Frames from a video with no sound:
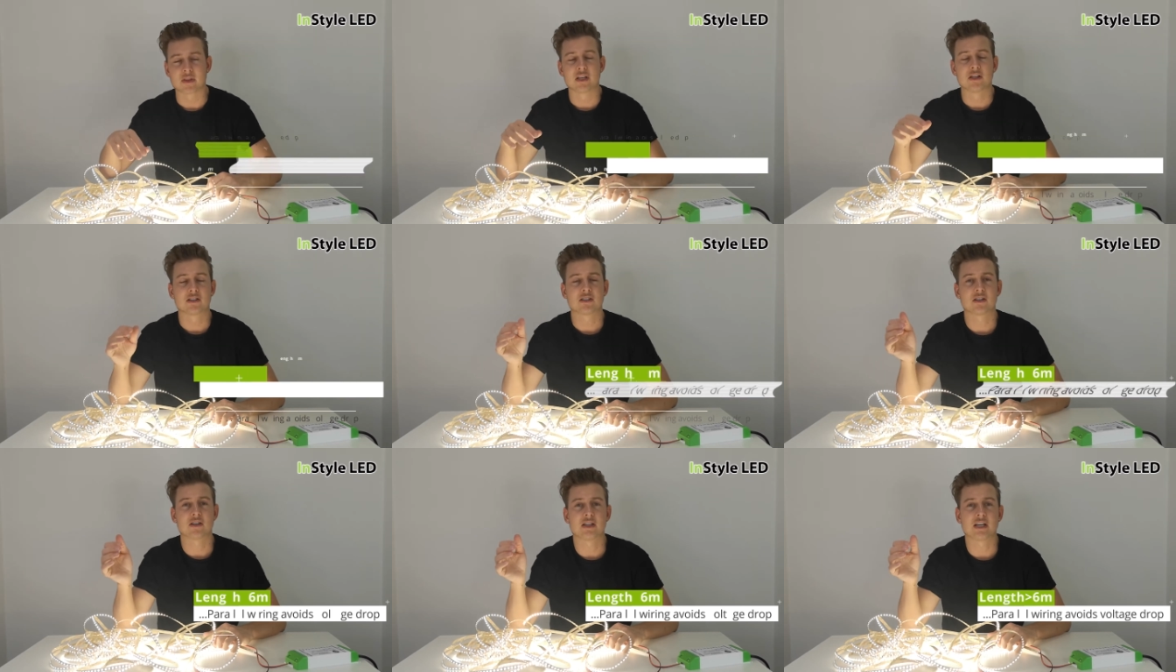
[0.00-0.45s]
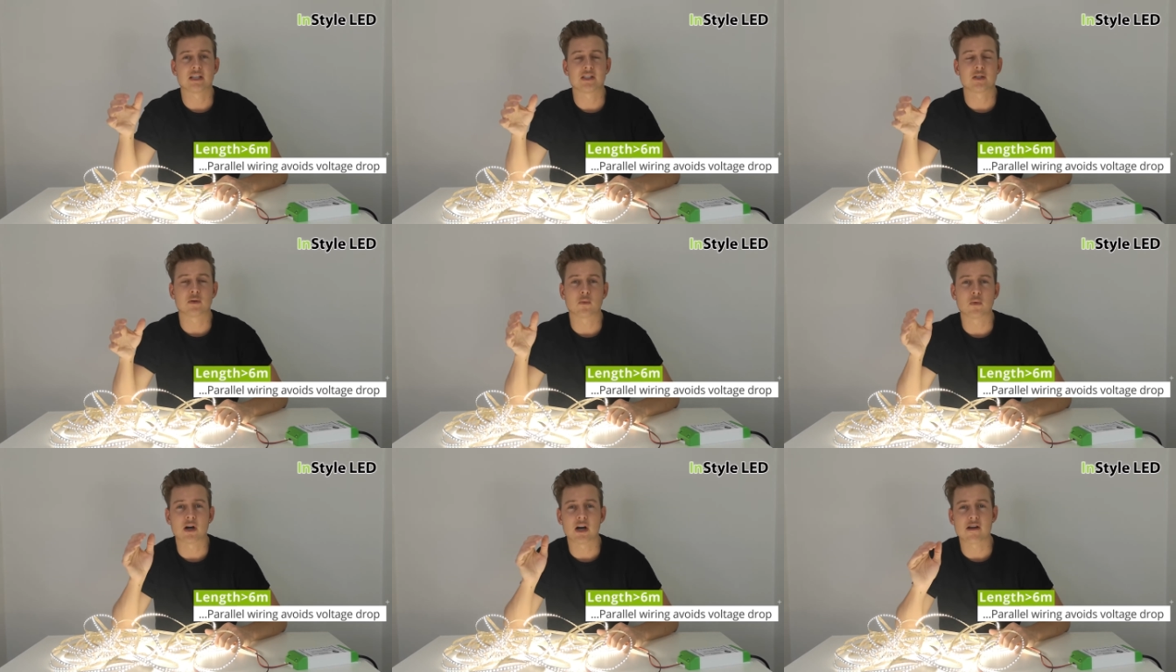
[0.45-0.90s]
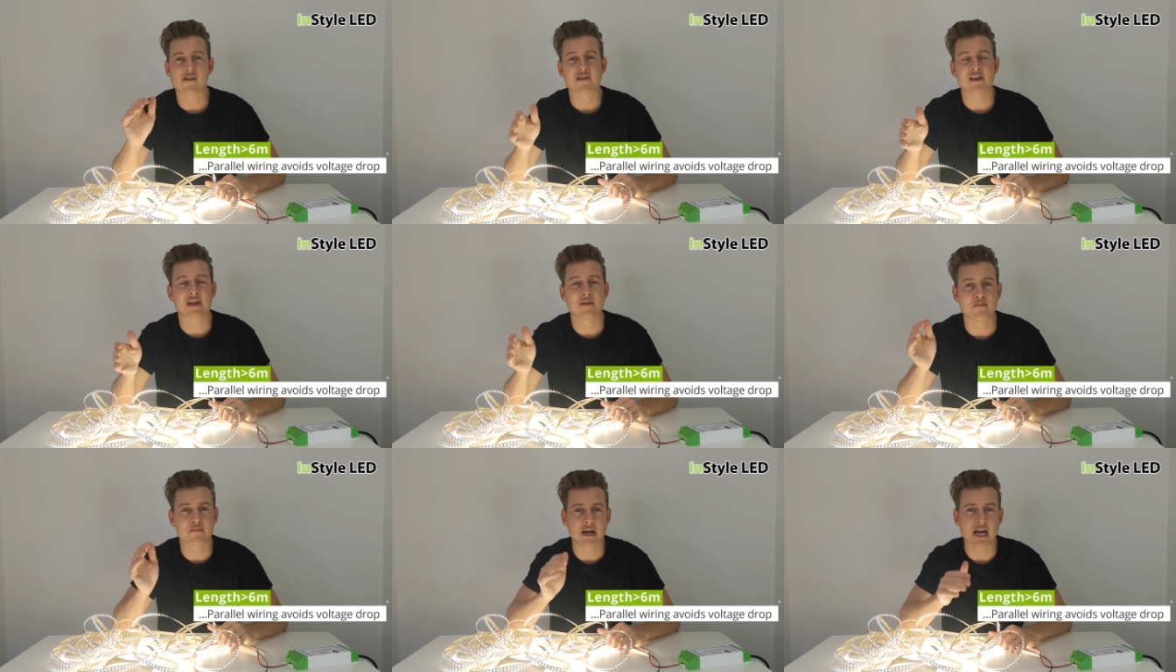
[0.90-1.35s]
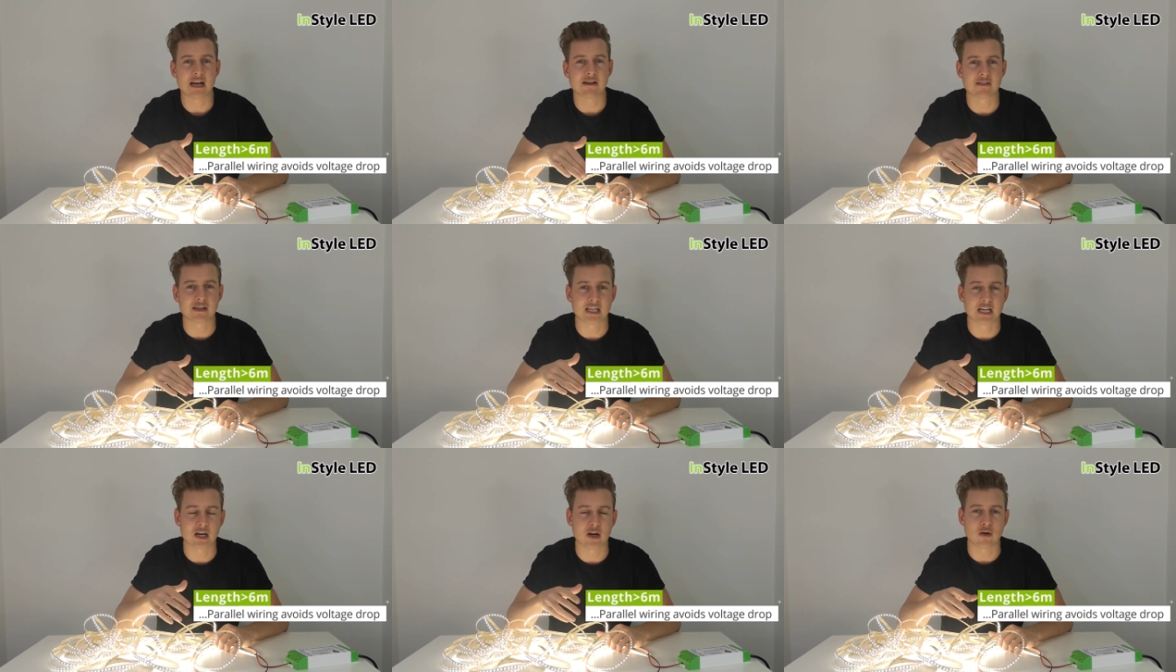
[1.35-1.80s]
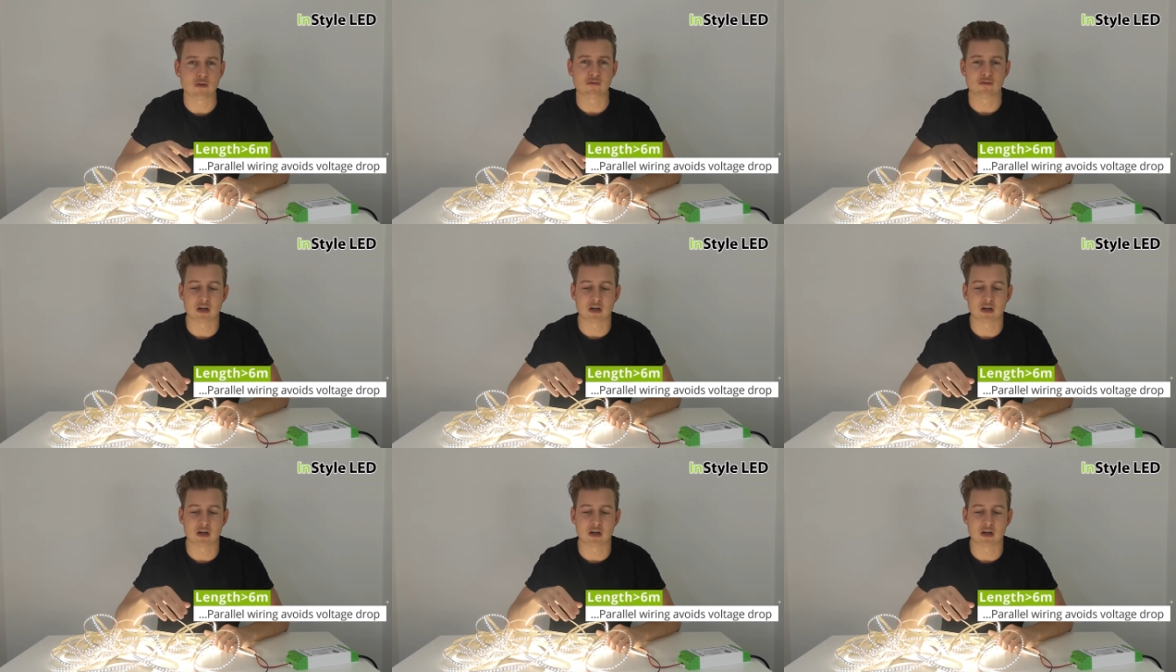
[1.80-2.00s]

so that you're wiring in parallel